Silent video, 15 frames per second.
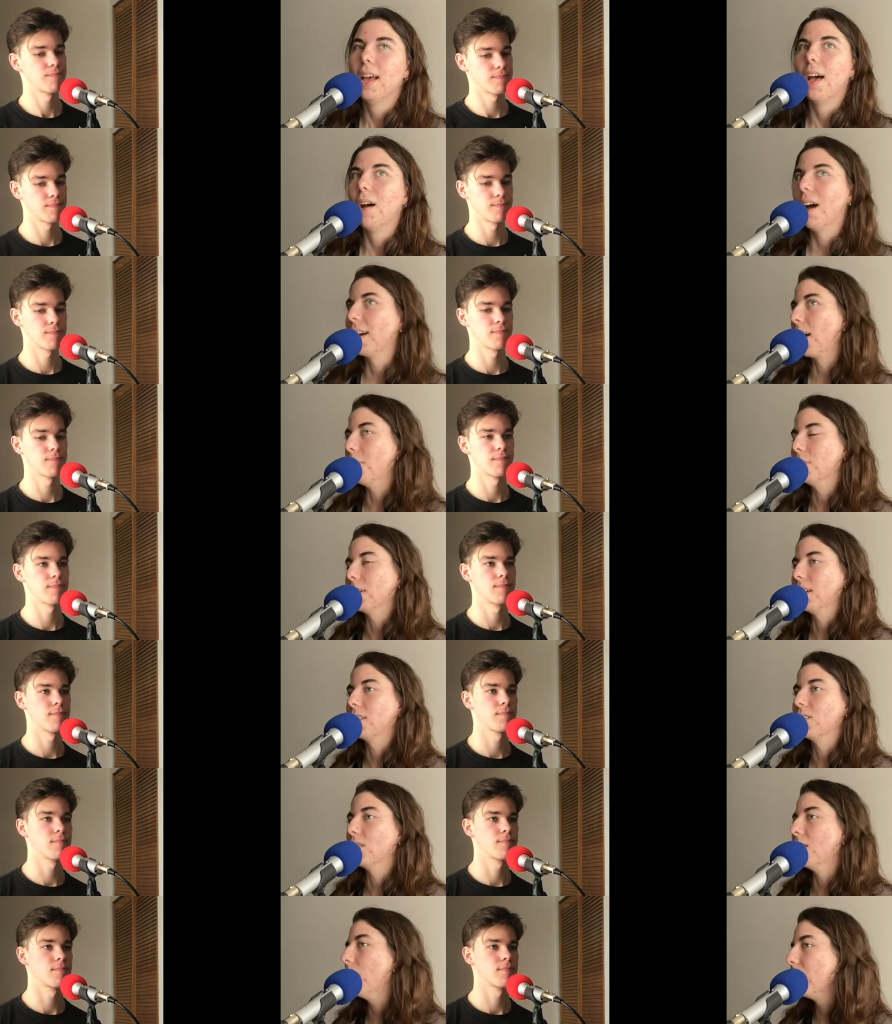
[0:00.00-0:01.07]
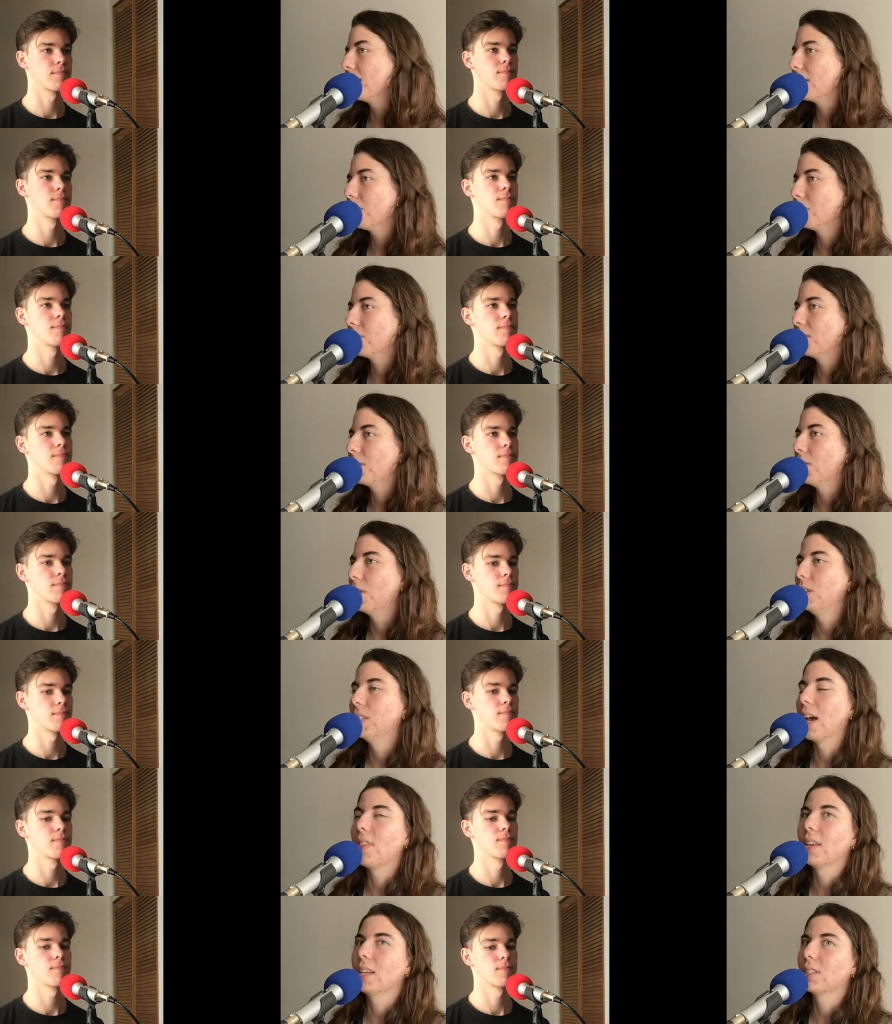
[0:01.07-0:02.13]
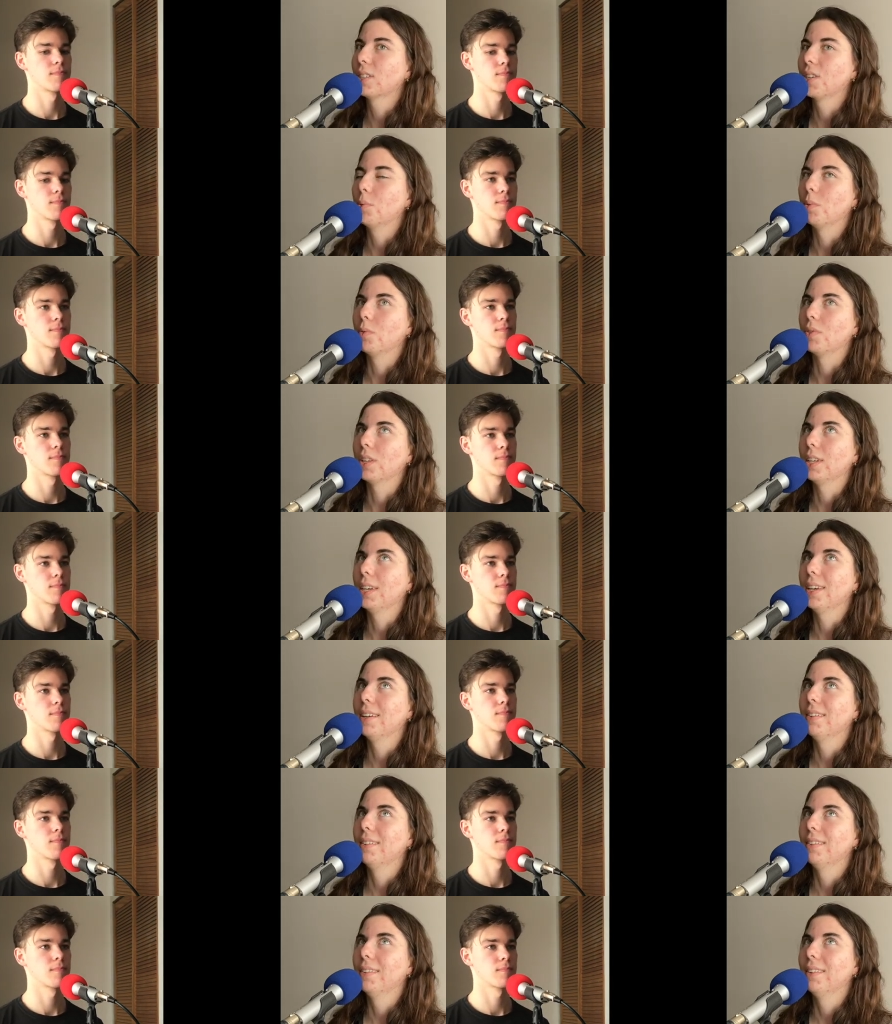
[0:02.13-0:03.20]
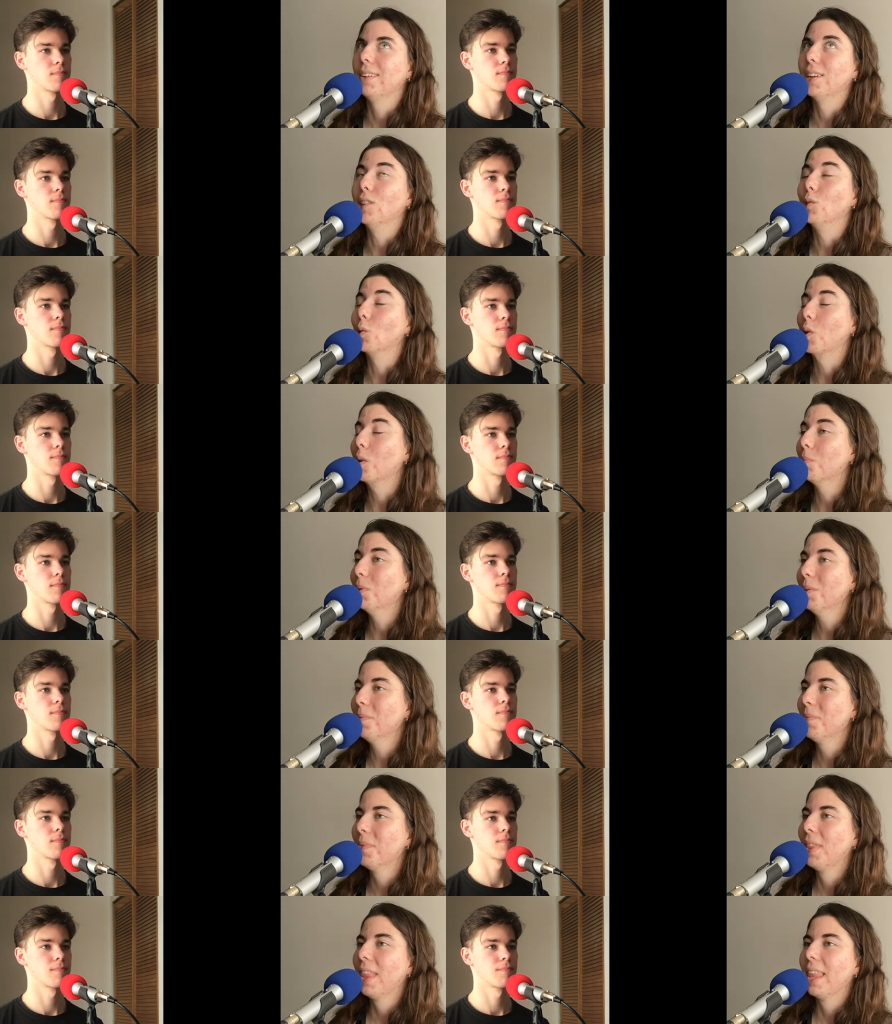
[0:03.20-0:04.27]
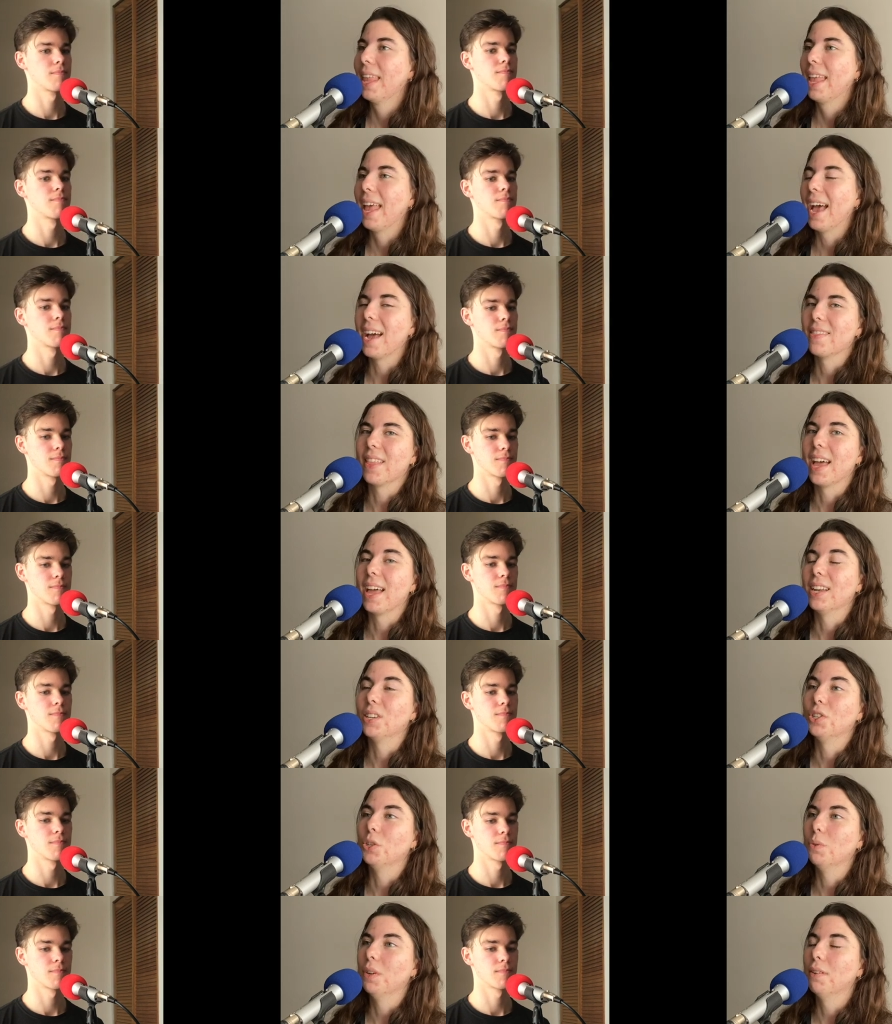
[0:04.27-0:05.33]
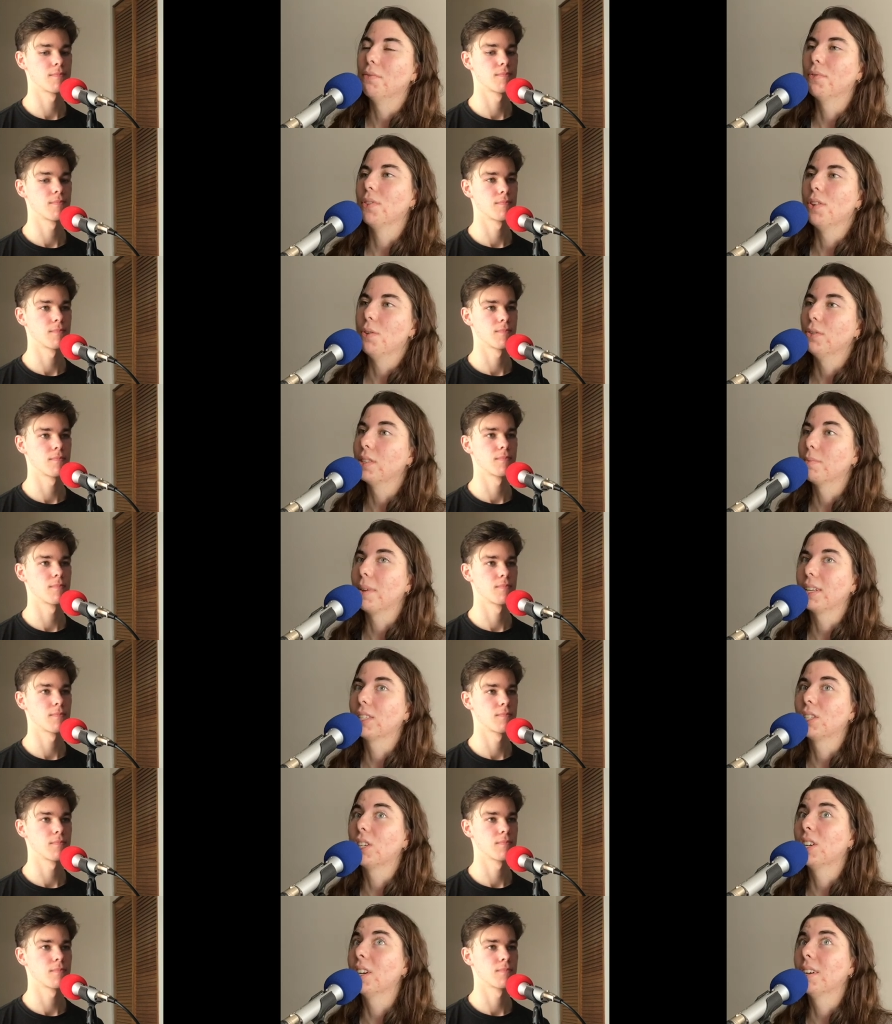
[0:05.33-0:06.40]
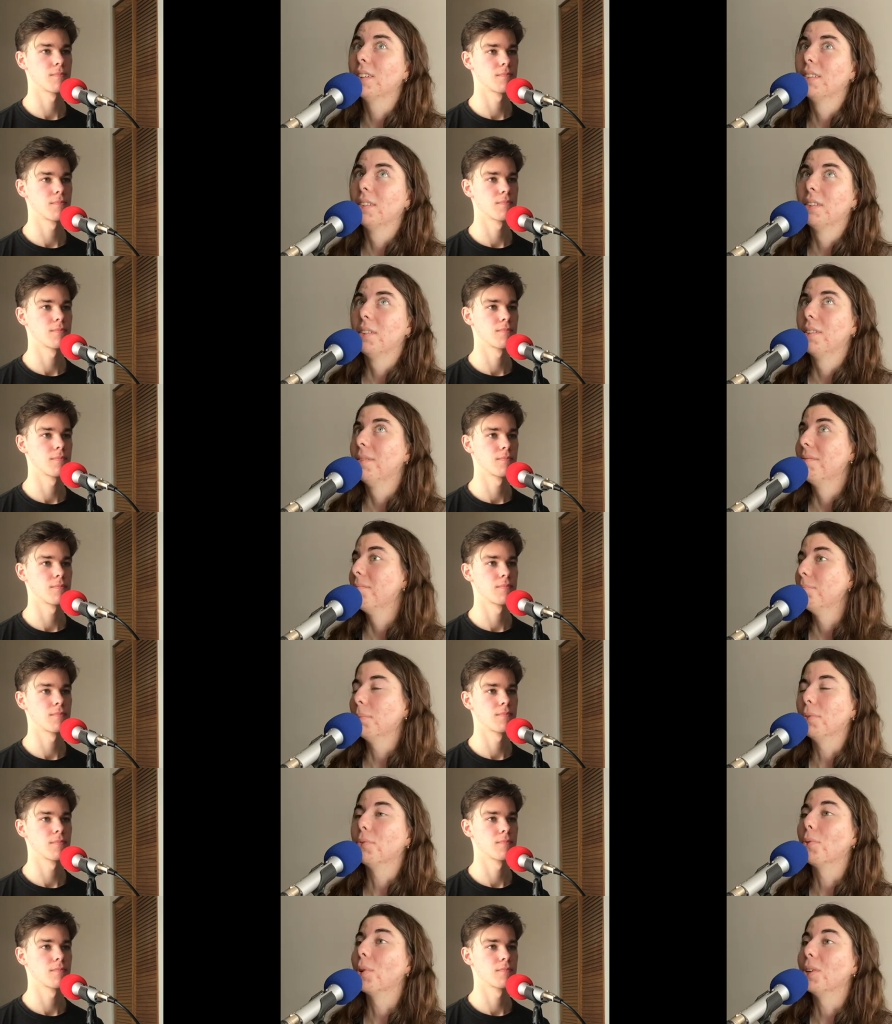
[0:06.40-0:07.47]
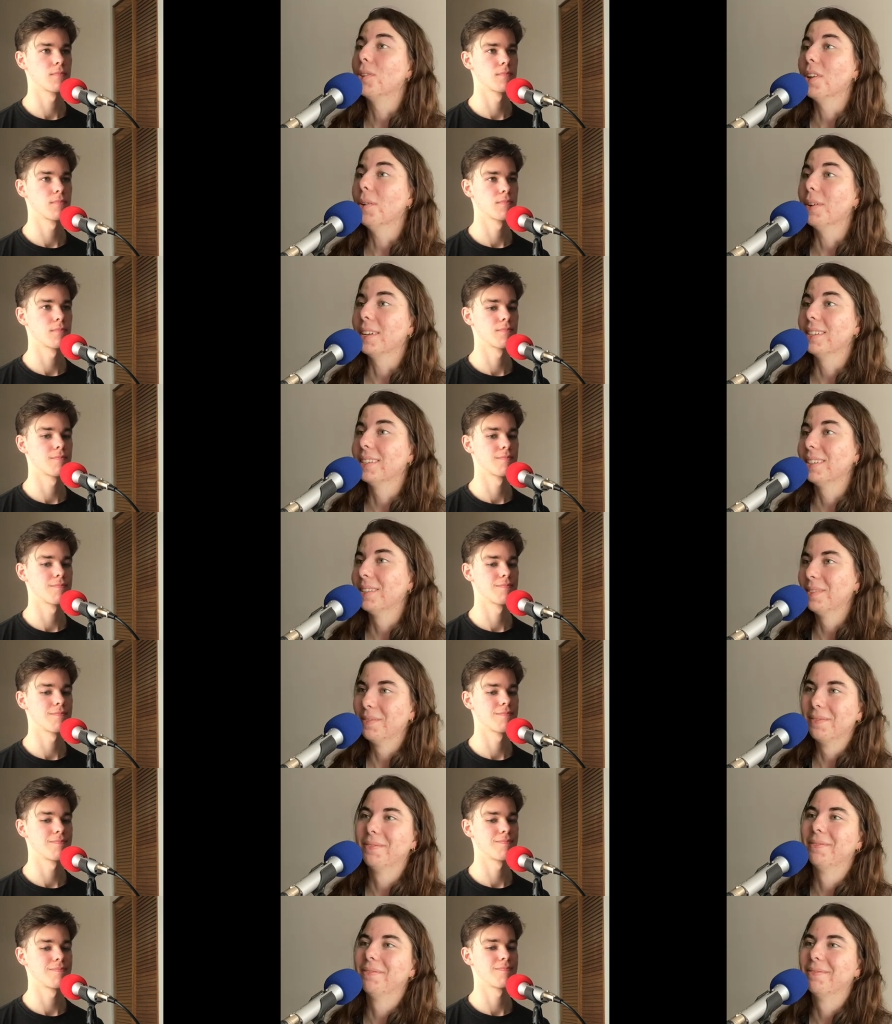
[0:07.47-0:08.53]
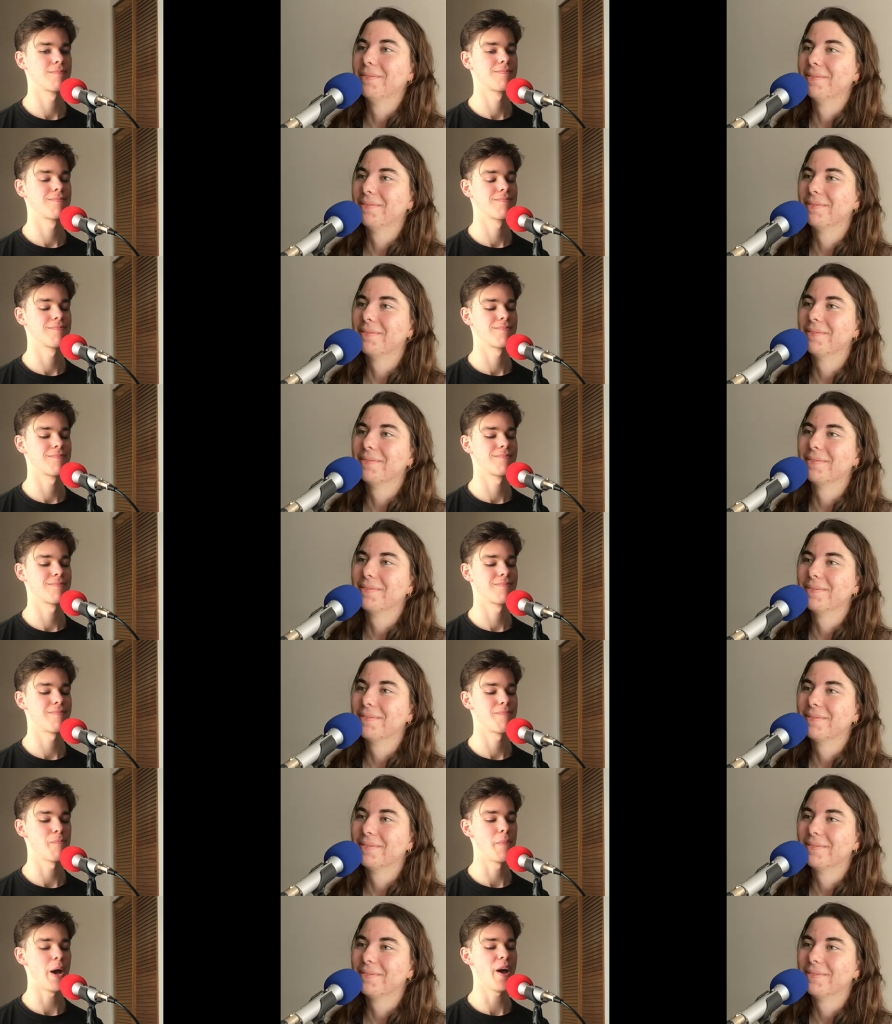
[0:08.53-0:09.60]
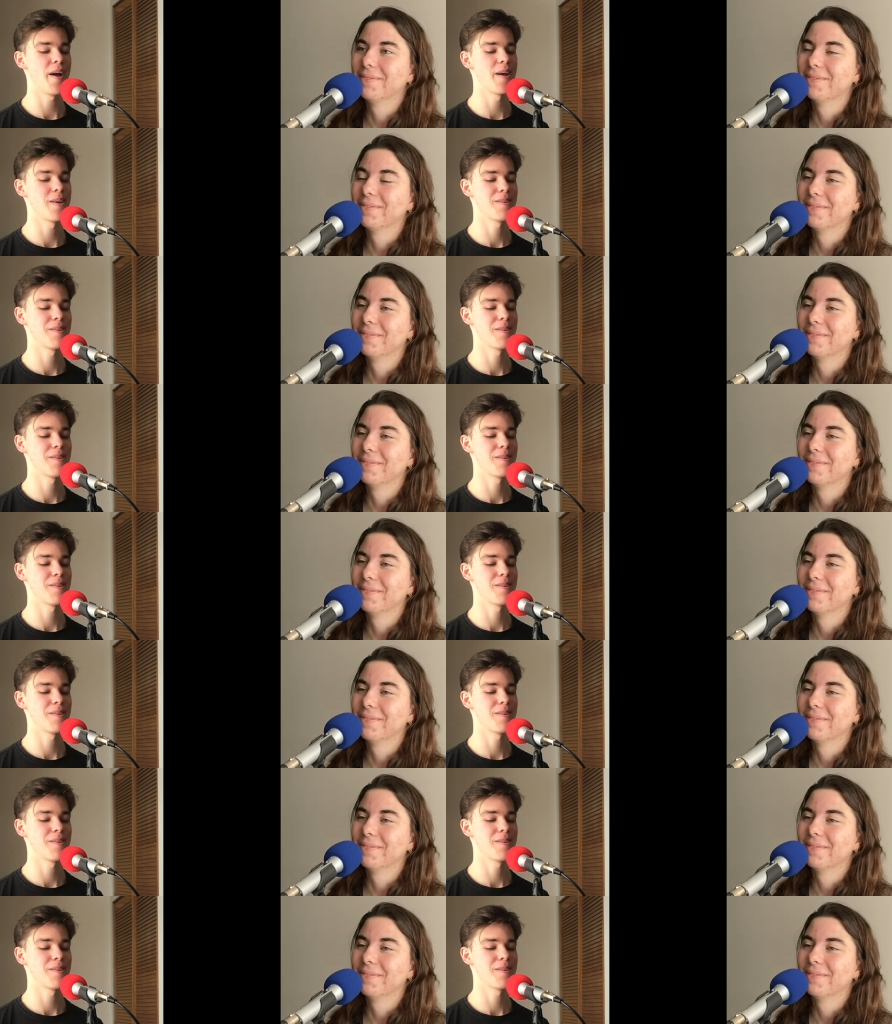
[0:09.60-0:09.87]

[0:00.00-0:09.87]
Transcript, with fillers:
Speaker 1: a couple get to know us episodes. I think it's going to be really enjoyable. And then tune in for the new semester before you know it.
Speaker 2: Bye.